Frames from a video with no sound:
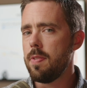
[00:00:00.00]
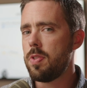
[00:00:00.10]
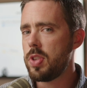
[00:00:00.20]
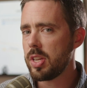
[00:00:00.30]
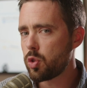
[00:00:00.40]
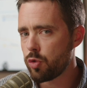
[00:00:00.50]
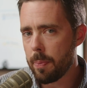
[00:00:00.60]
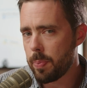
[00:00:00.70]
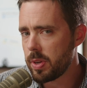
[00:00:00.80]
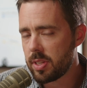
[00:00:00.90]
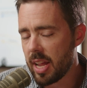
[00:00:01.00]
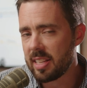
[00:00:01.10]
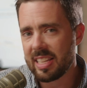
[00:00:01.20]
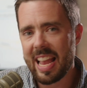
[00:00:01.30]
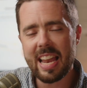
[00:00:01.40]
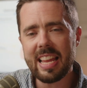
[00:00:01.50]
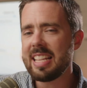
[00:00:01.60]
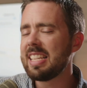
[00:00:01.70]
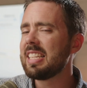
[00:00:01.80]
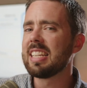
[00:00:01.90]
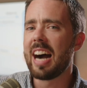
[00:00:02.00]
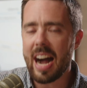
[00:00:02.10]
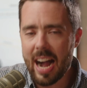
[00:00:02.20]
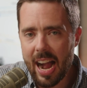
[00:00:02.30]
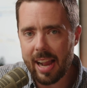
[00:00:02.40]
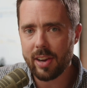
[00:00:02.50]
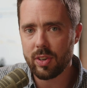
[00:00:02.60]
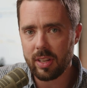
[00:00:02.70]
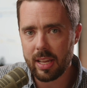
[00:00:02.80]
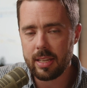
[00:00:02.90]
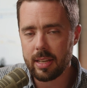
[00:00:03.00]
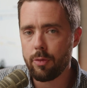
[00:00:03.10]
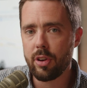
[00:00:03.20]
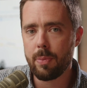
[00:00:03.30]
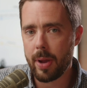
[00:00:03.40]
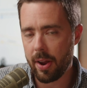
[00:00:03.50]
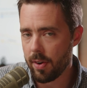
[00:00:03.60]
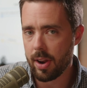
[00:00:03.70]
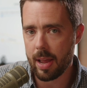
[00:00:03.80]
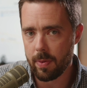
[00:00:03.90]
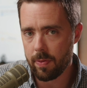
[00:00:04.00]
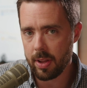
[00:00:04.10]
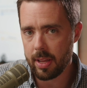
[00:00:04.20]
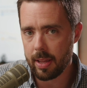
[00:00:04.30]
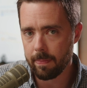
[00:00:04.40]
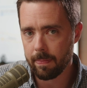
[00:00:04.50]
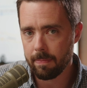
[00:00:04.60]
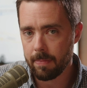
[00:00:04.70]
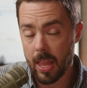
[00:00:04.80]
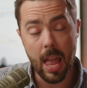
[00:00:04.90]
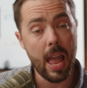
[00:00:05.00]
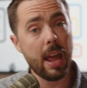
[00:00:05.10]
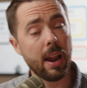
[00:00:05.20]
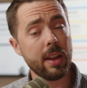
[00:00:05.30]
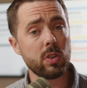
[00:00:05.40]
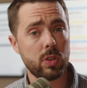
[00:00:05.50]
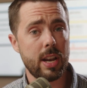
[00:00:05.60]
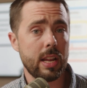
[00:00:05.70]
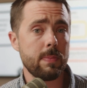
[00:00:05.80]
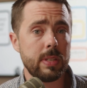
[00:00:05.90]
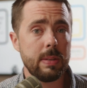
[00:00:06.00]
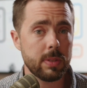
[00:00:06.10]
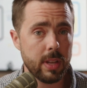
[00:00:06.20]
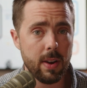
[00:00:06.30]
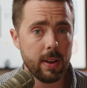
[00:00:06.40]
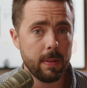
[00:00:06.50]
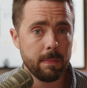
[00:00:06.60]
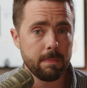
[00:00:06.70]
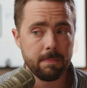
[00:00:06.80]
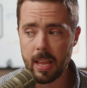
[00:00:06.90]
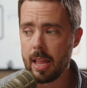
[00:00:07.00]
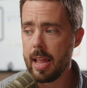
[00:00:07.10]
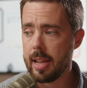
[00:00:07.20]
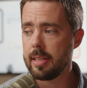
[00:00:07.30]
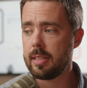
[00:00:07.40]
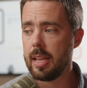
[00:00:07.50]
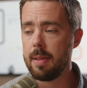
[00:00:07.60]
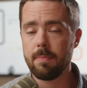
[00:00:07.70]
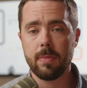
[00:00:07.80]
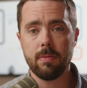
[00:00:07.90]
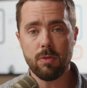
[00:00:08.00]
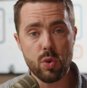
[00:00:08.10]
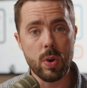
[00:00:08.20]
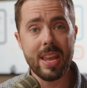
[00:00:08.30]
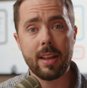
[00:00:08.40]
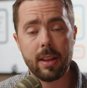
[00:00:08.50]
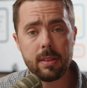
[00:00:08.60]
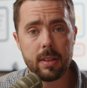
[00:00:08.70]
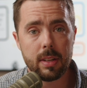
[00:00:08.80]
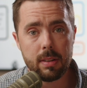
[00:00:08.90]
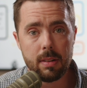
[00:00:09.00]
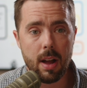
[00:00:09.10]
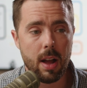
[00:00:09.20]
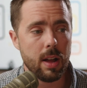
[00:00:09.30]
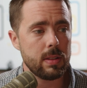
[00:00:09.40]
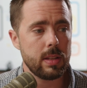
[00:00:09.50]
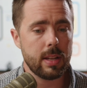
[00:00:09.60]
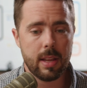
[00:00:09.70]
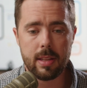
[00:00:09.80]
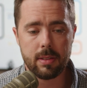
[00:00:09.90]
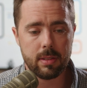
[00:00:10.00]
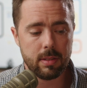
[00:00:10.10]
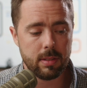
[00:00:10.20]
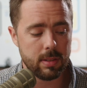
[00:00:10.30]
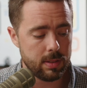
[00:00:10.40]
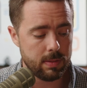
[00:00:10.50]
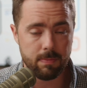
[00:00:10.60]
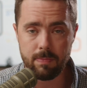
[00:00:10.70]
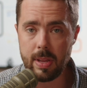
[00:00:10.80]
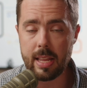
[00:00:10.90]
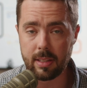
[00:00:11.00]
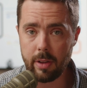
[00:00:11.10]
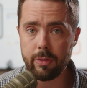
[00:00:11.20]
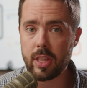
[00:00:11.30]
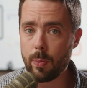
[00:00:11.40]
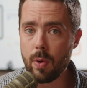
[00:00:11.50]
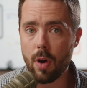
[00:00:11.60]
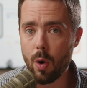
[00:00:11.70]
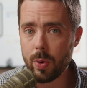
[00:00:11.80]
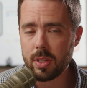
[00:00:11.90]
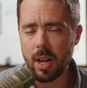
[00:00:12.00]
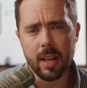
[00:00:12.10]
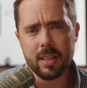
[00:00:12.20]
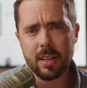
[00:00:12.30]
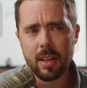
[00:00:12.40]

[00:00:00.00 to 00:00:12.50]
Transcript: This represents an entirely different paradigm of thinking. And I understand it can seem scary. It can seem unique. Uh, it can be it's different than we've always done it.